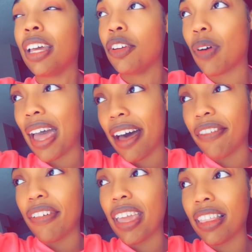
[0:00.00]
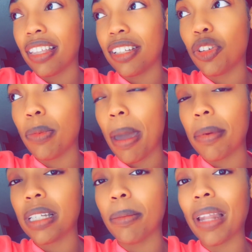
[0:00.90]
Do I have faith to be
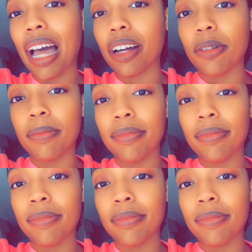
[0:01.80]
able to block them?